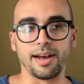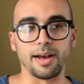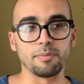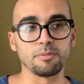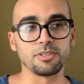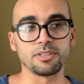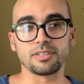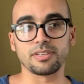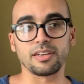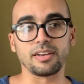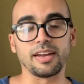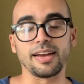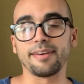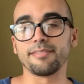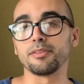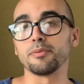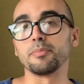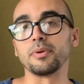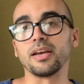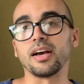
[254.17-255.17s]
I'm just gonna
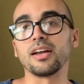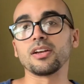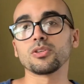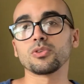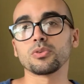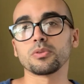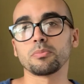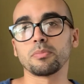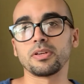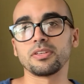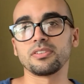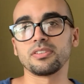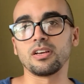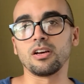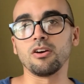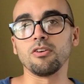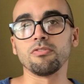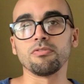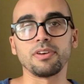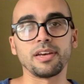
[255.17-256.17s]
have to be honest with
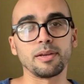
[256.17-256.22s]
myself